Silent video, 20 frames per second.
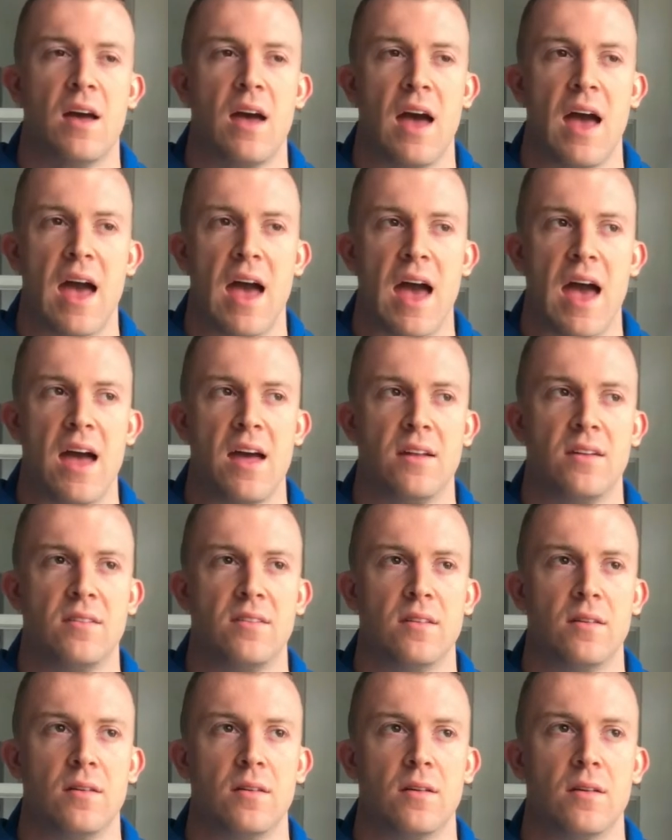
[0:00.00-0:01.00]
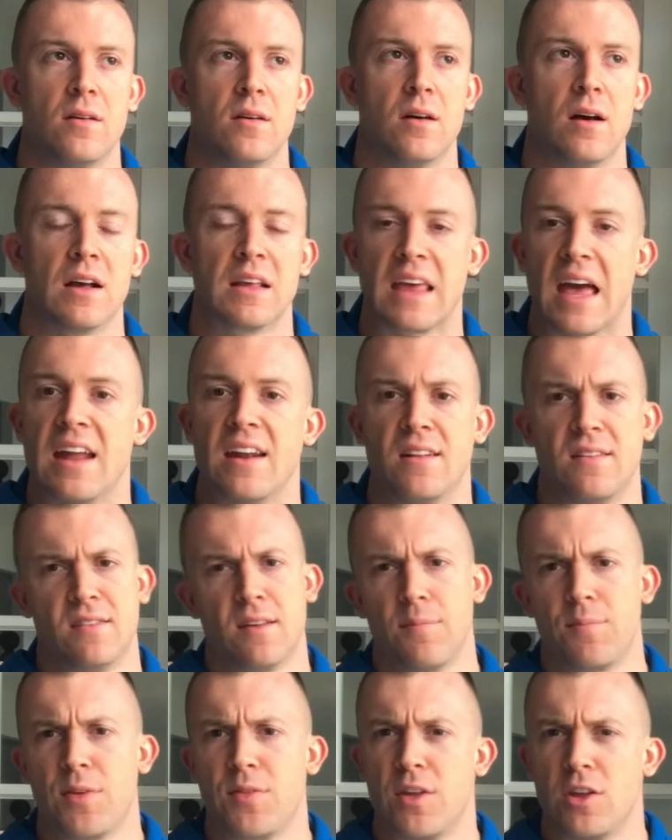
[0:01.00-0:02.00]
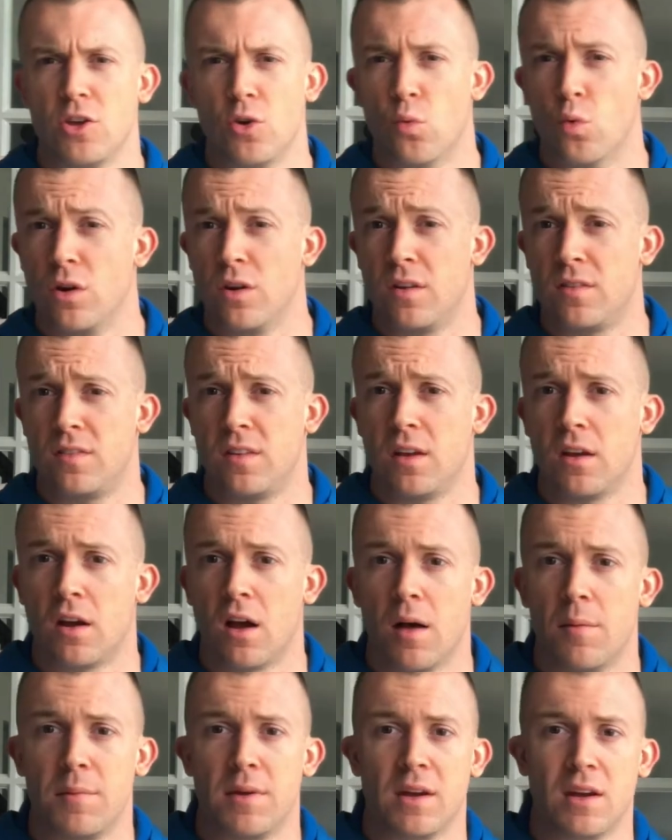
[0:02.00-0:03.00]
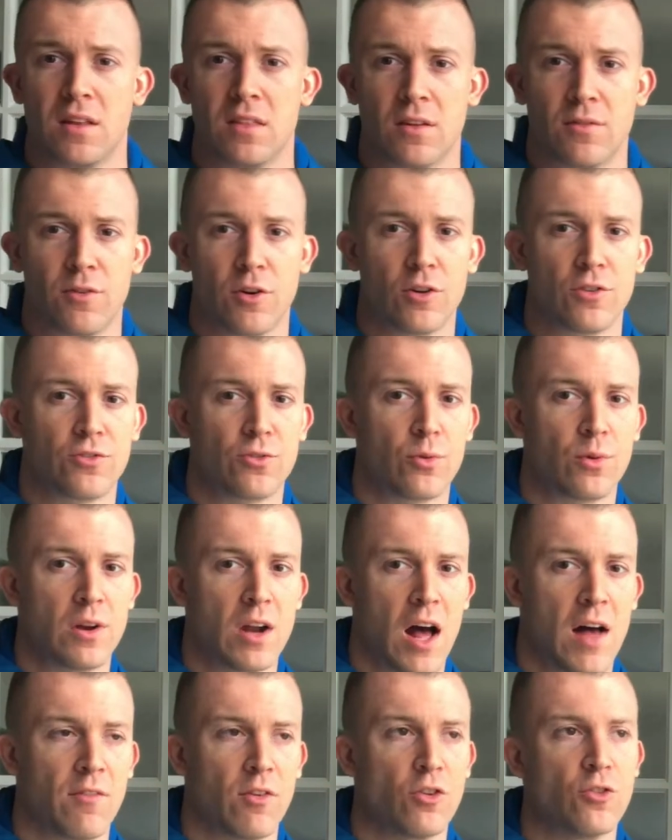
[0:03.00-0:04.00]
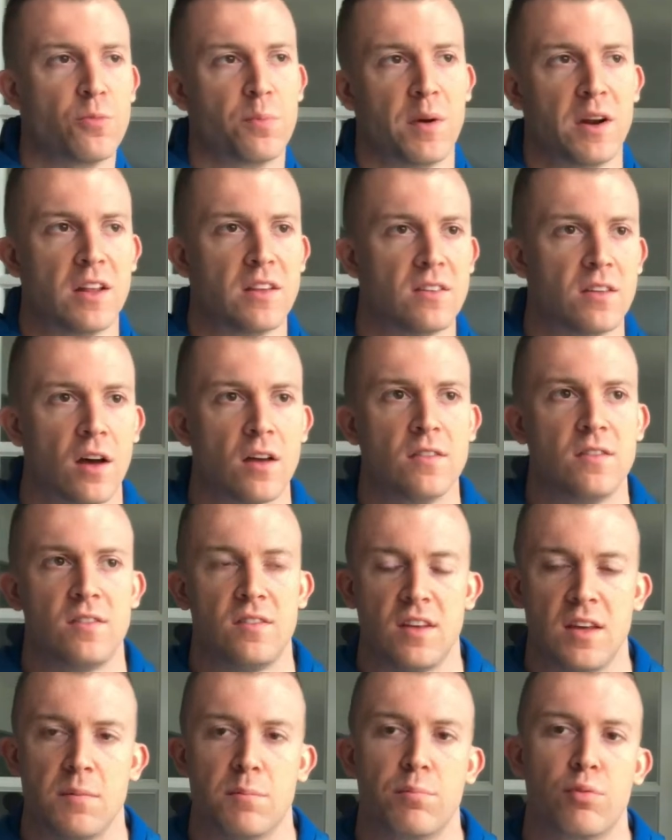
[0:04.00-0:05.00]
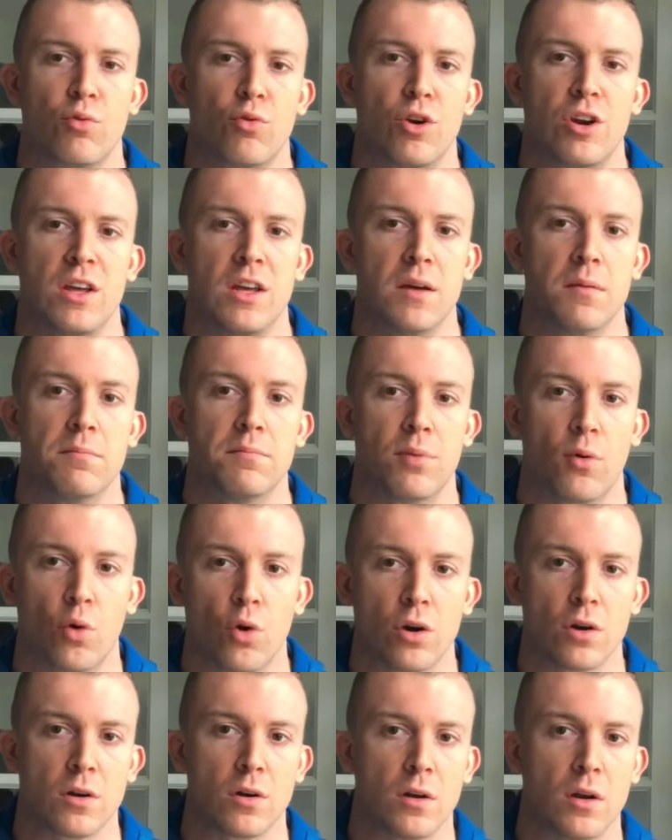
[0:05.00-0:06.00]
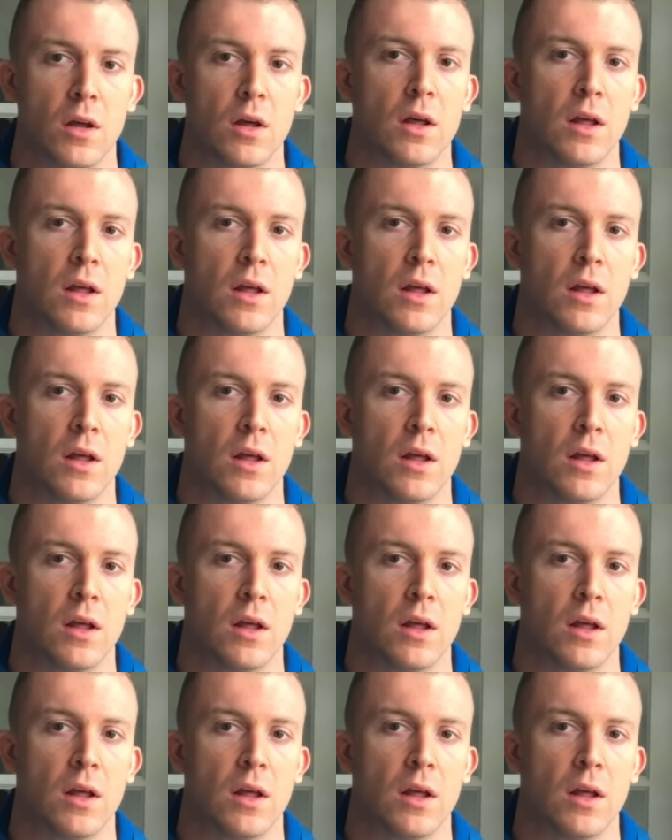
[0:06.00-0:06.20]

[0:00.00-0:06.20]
and again, it's something that you wouldn't have seen coming in the first 3 novels, but it does seem pretty important